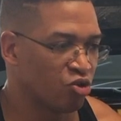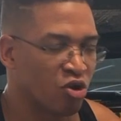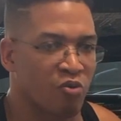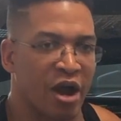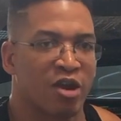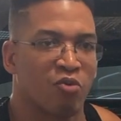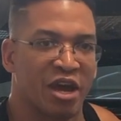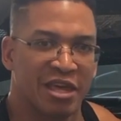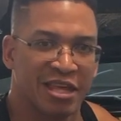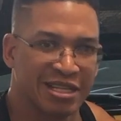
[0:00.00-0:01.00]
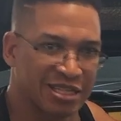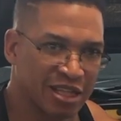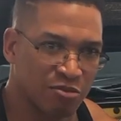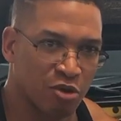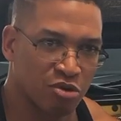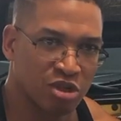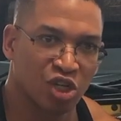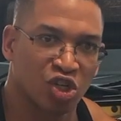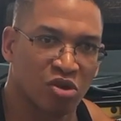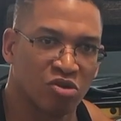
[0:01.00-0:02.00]
know right away that's not the motor they
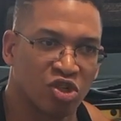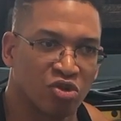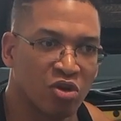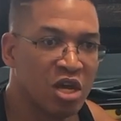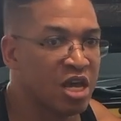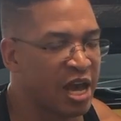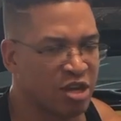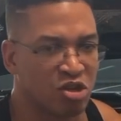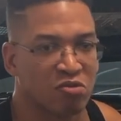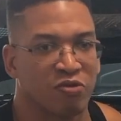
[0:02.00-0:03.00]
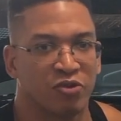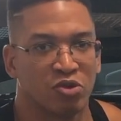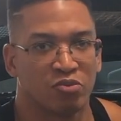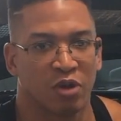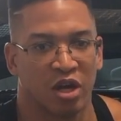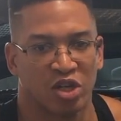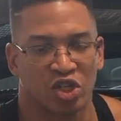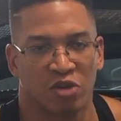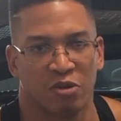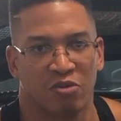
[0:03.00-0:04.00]
showed you, and you can refuse
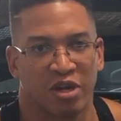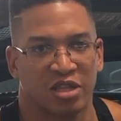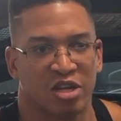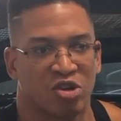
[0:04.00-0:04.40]
shipment right there.